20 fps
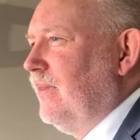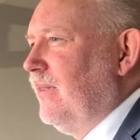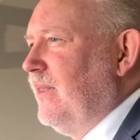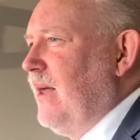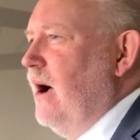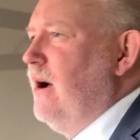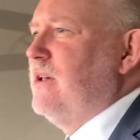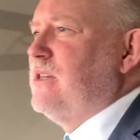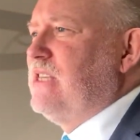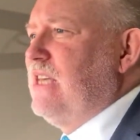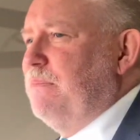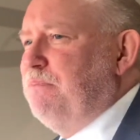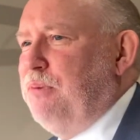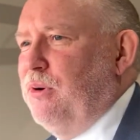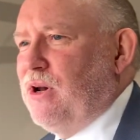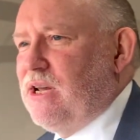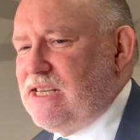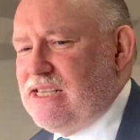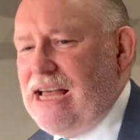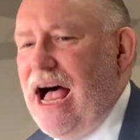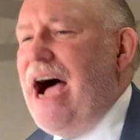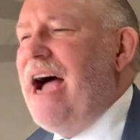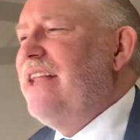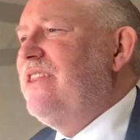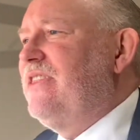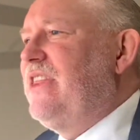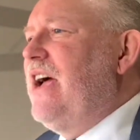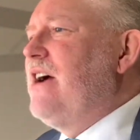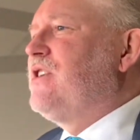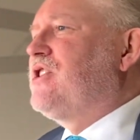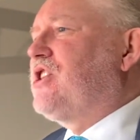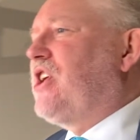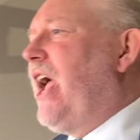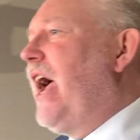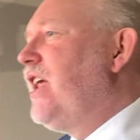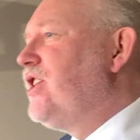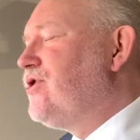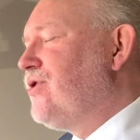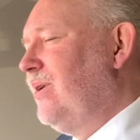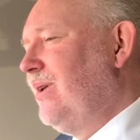those that put aside their
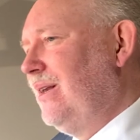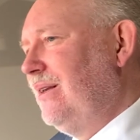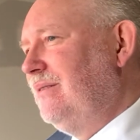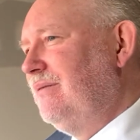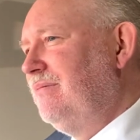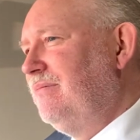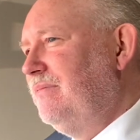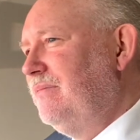schedule,